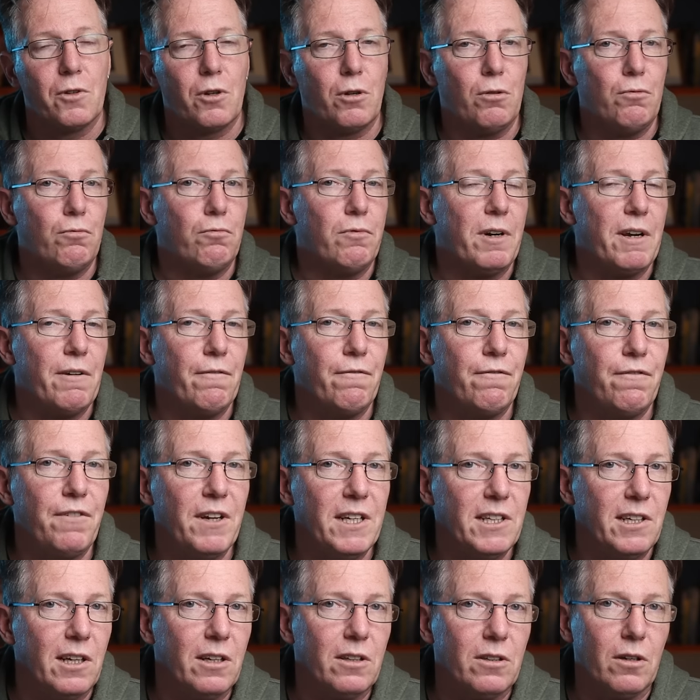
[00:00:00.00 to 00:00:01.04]
to
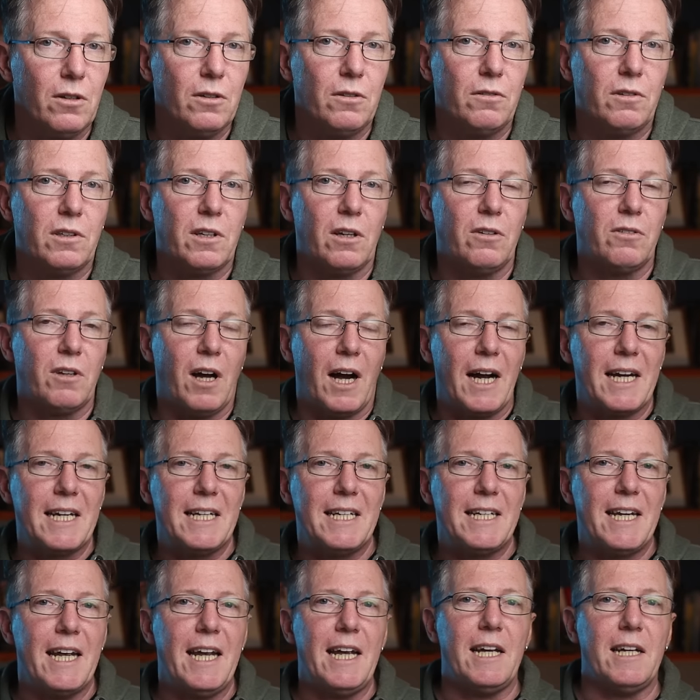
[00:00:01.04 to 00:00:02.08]
revisit those those
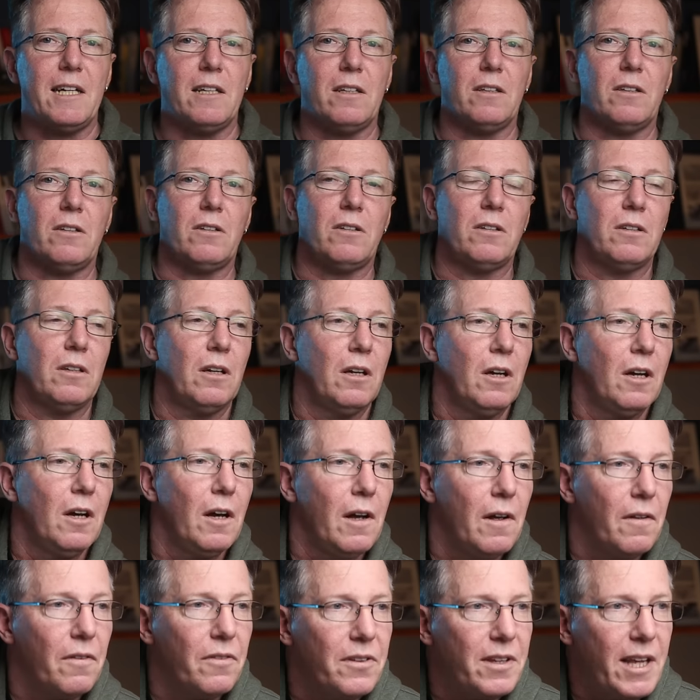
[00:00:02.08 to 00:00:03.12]
ideas
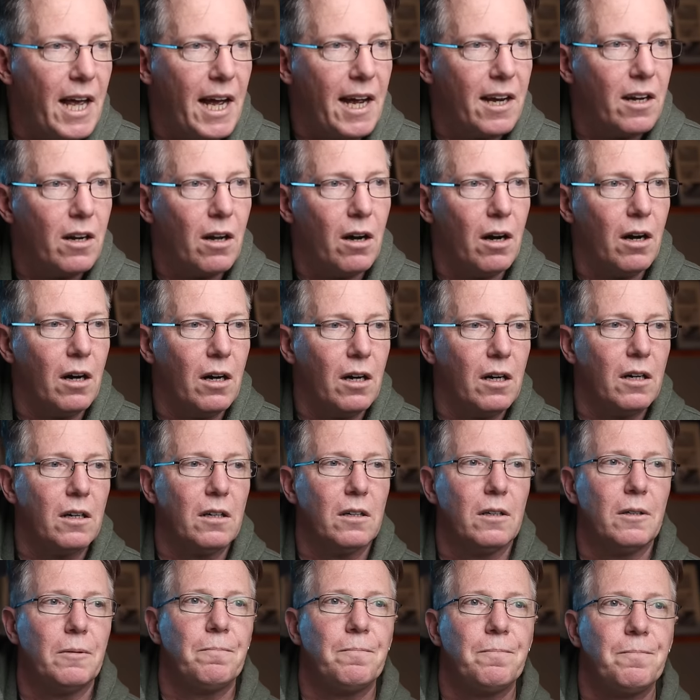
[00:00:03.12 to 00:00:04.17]
that
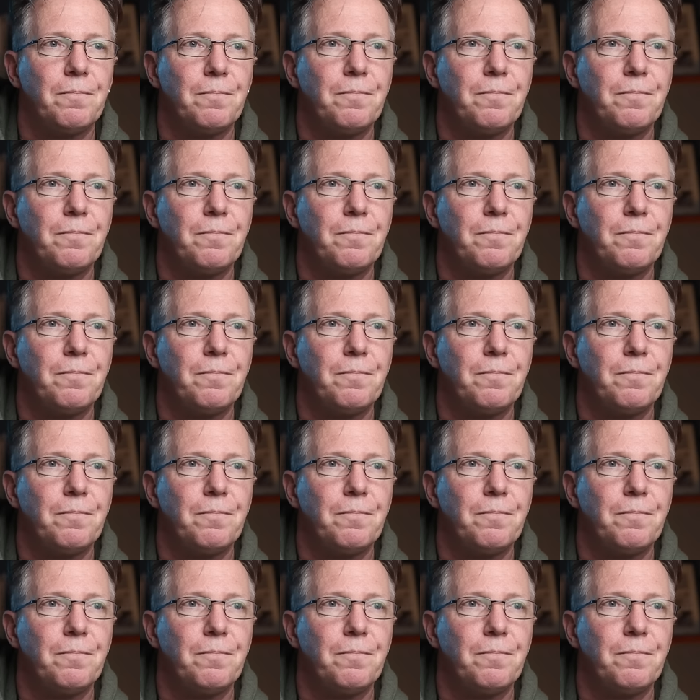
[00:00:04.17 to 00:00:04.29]
are